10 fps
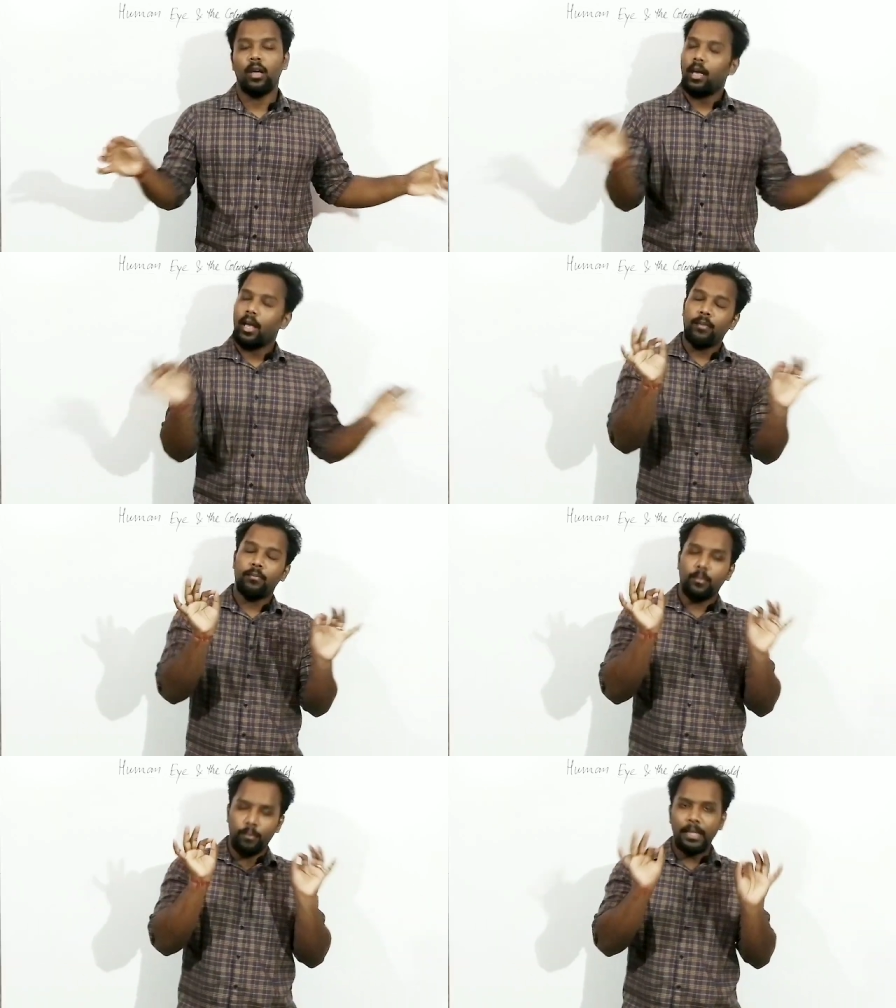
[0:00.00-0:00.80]

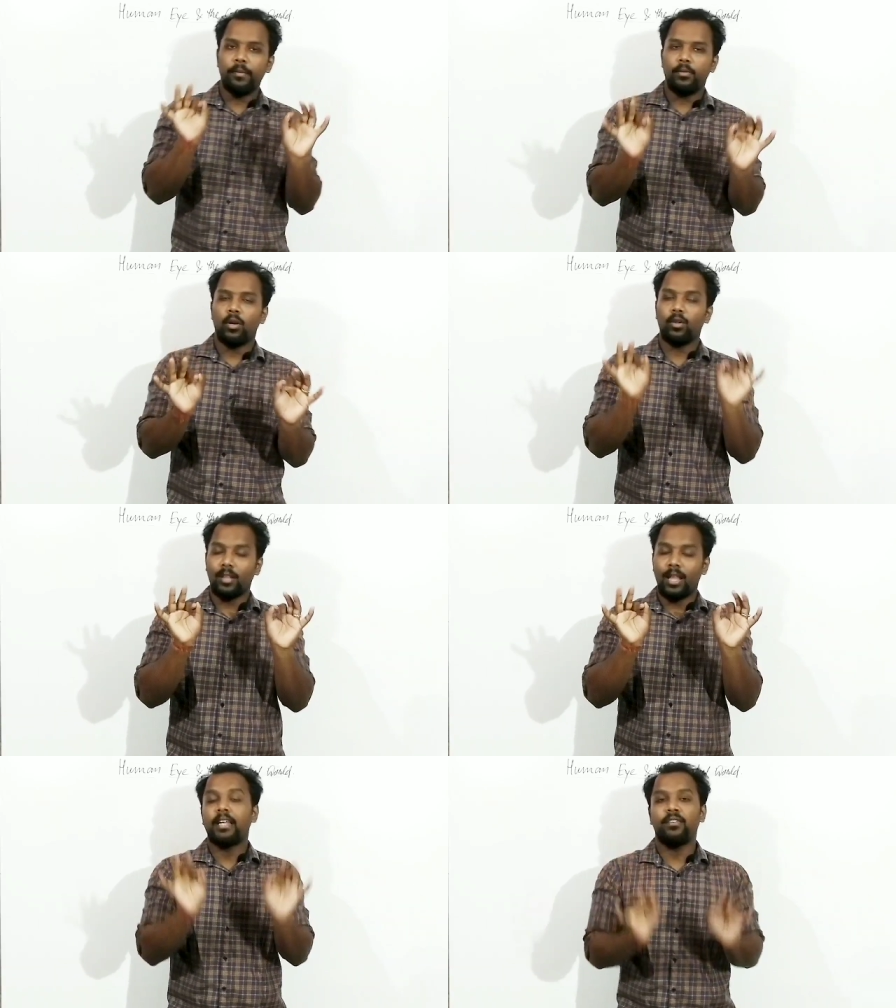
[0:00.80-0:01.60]
Again, believe me, you're going to
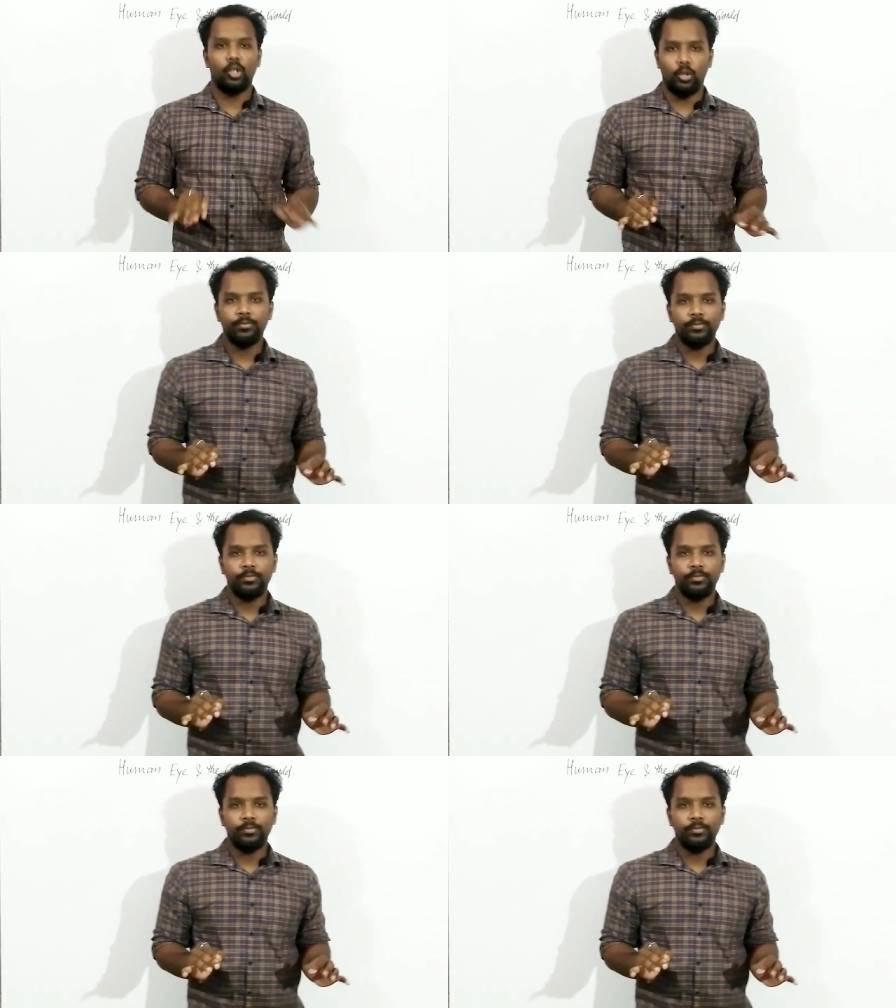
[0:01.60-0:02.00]
like the video.